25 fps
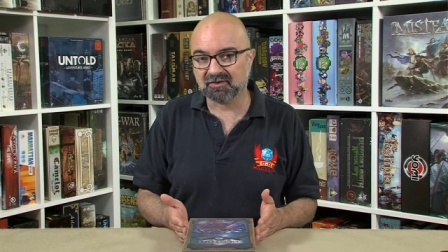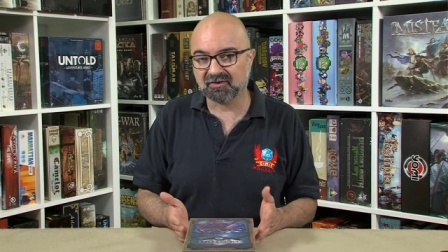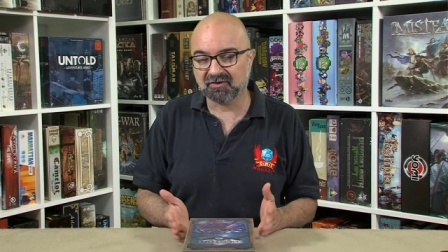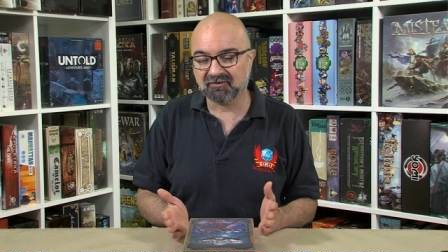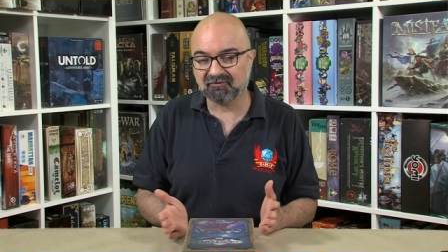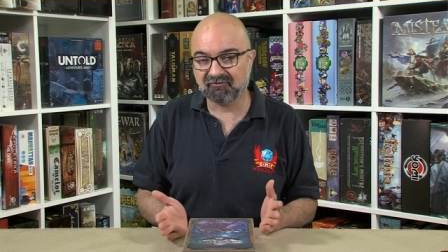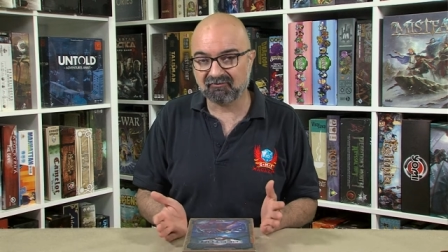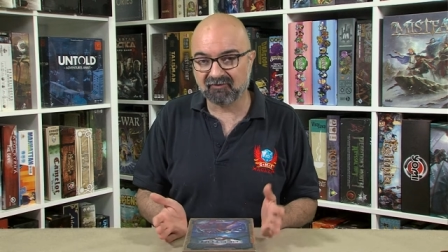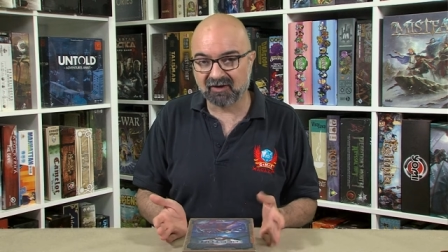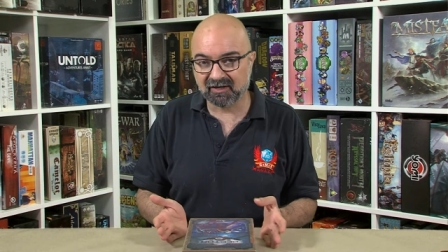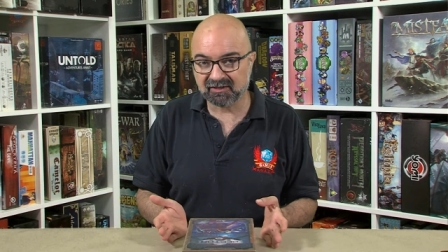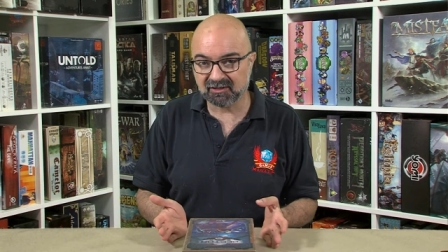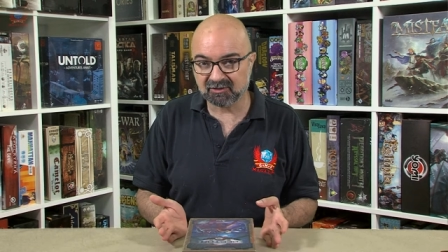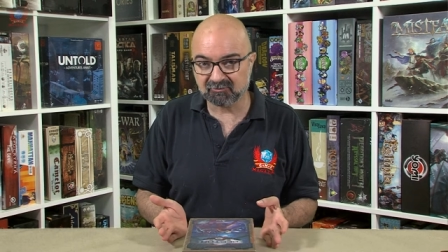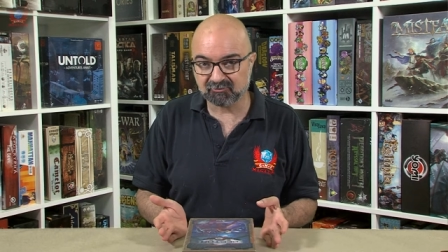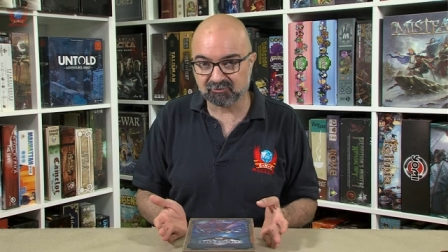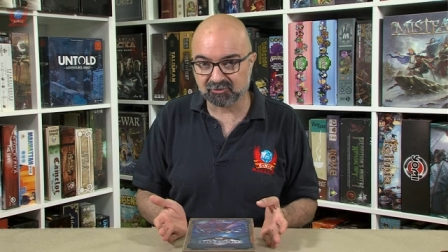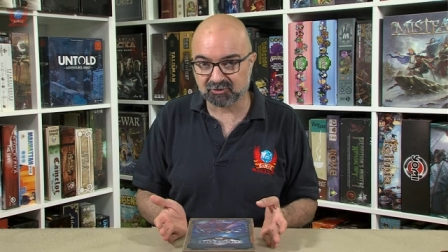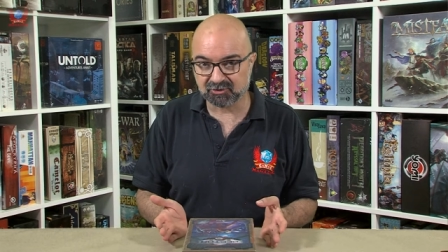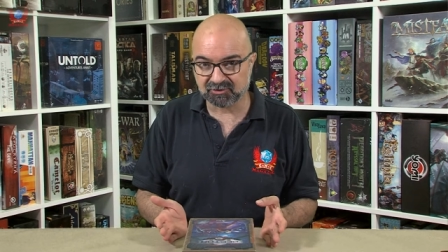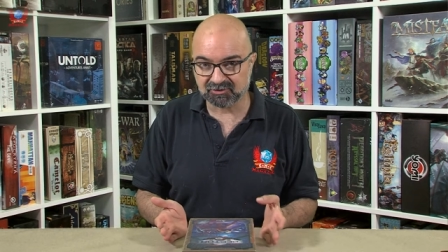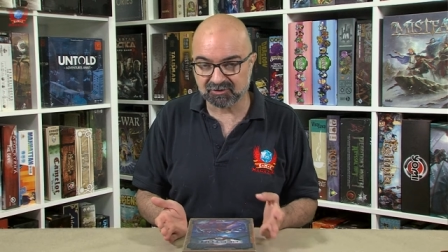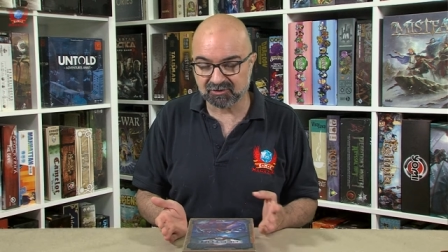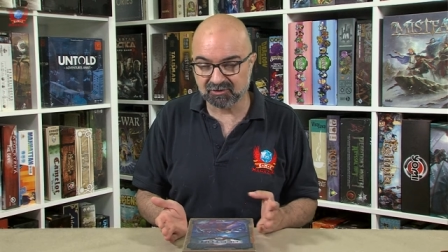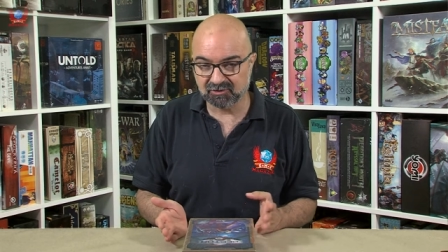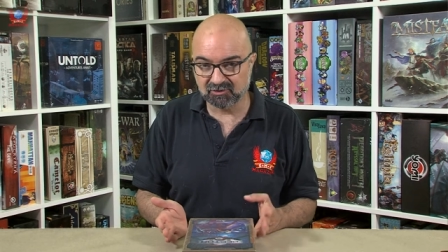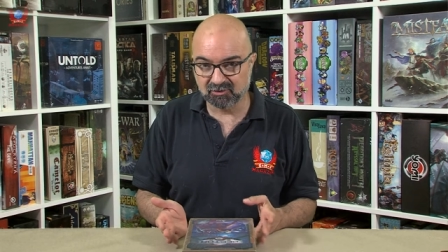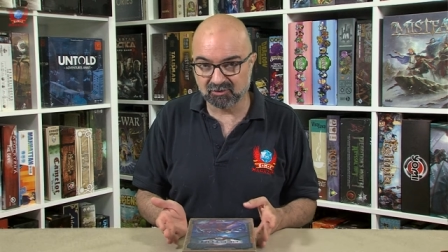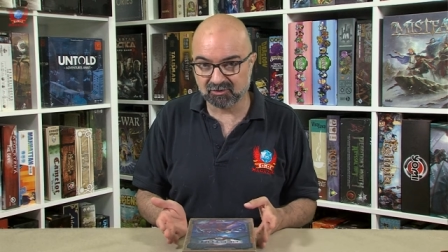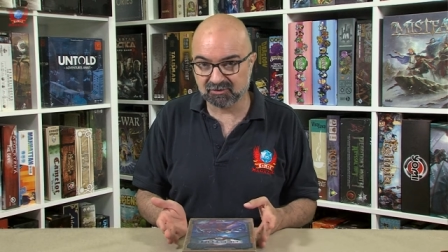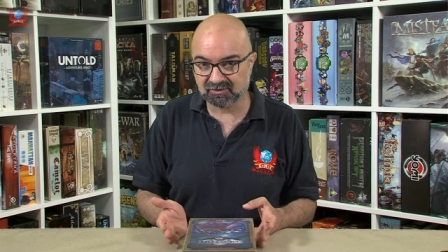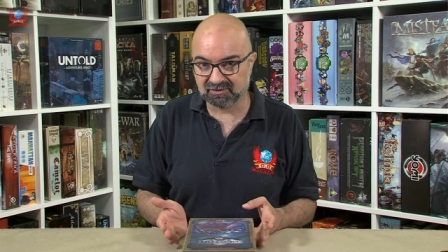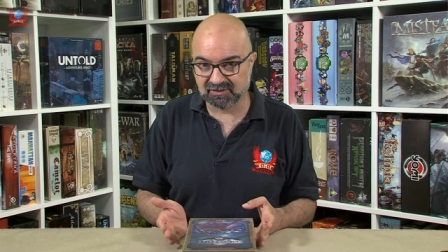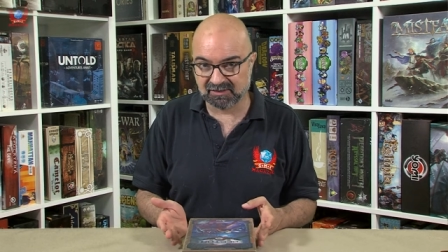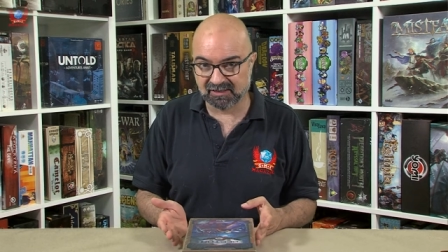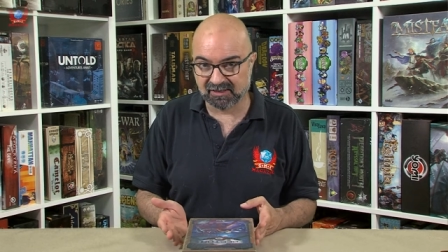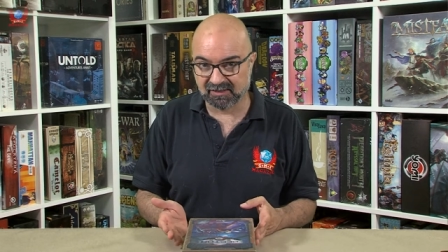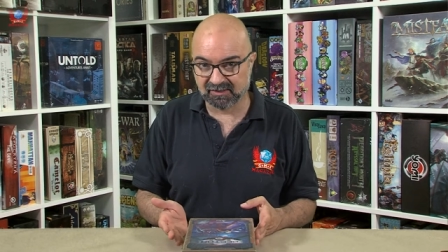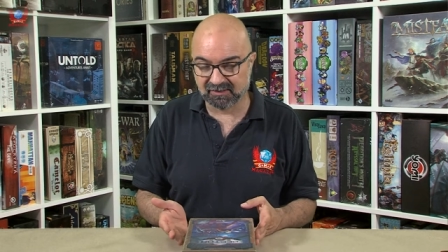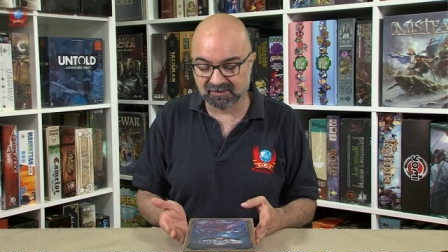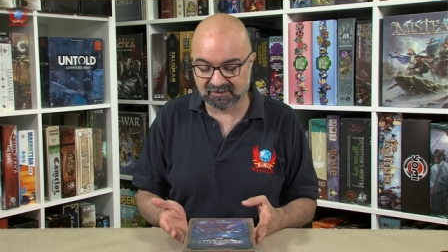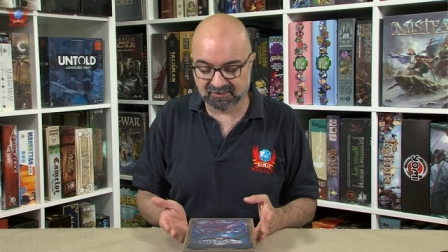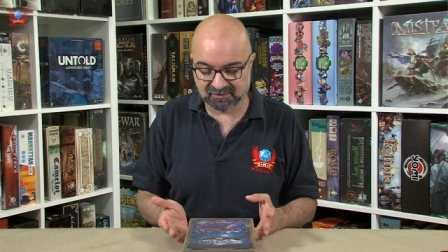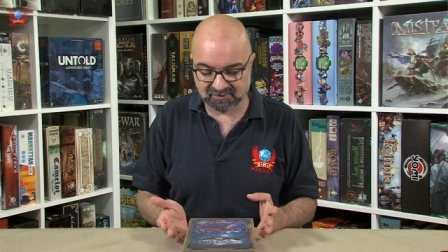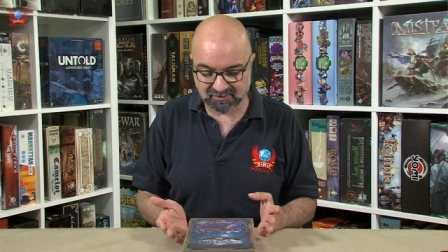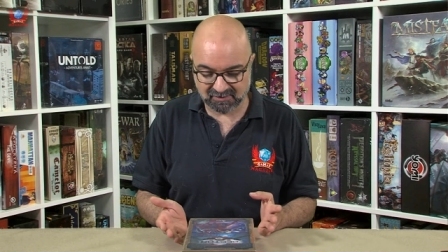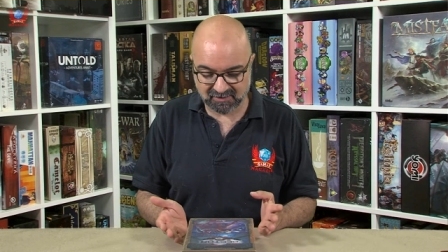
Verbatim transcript: the final product looked like,